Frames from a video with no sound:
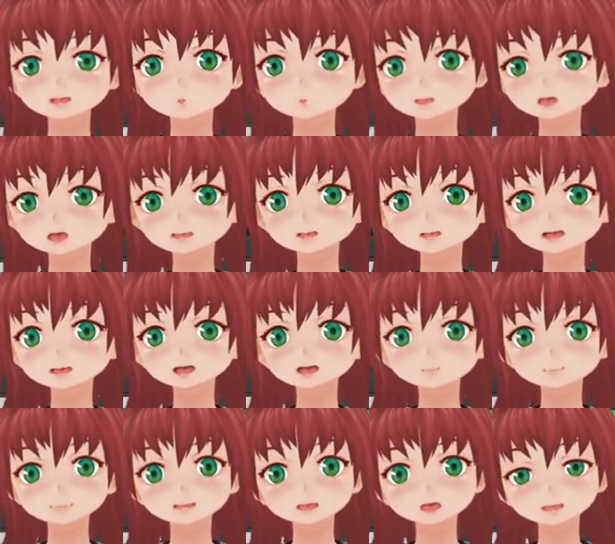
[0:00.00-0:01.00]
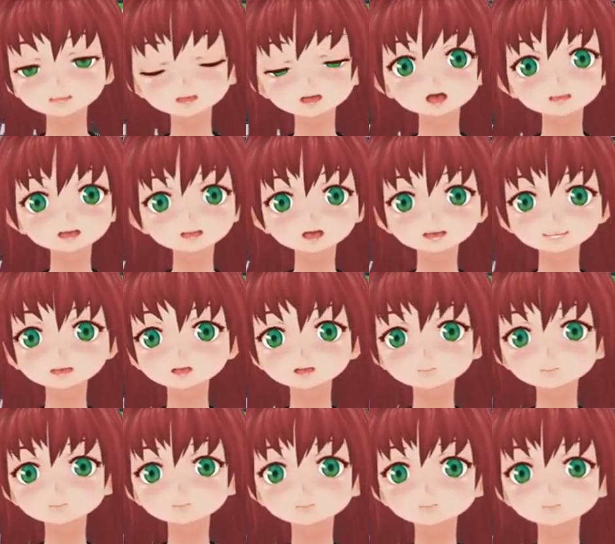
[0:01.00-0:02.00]
to use many characters at once on a
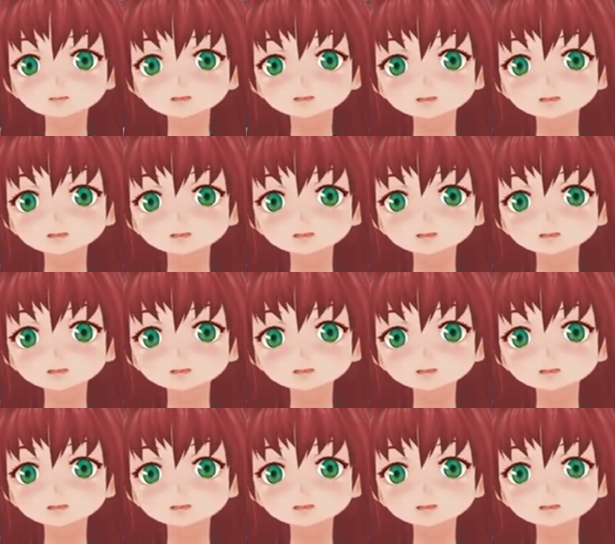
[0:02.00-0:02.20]
level.